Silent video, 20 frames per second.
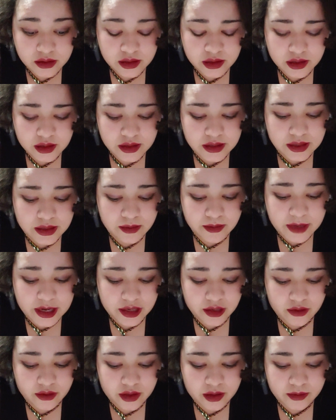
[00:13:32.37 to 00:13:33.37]
And then
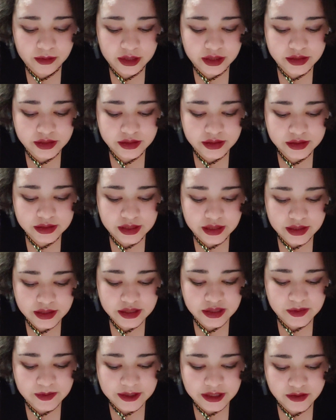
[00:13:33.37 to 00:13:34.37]
microamnesia kind of
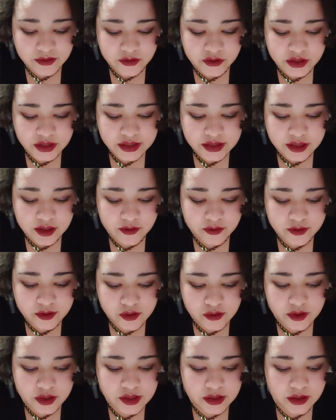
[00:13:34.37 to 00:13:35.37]
speaks for itself.
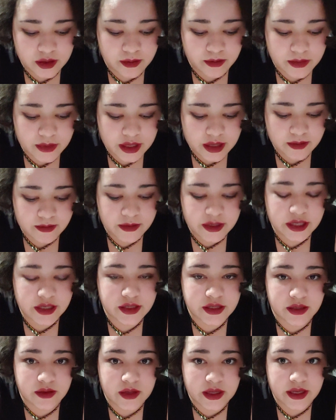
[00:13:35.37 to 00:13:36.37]
Short-term
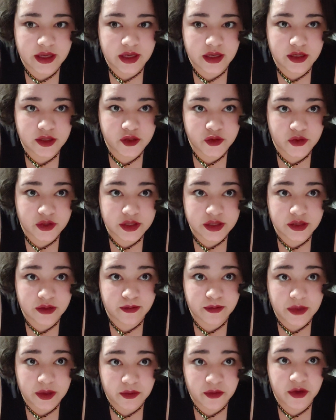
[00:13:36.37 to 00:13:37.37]
amnesia, like a
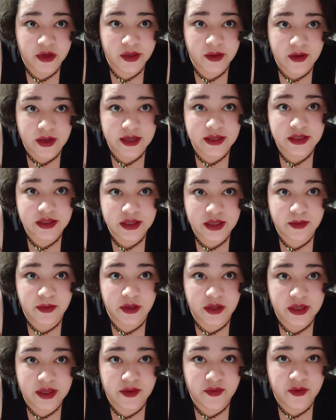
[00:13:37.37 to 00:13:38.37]
short-term memory loss, I
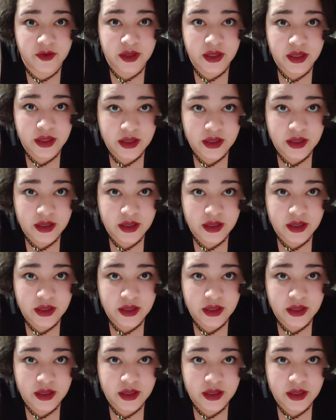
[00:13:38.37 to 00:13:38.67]
believe.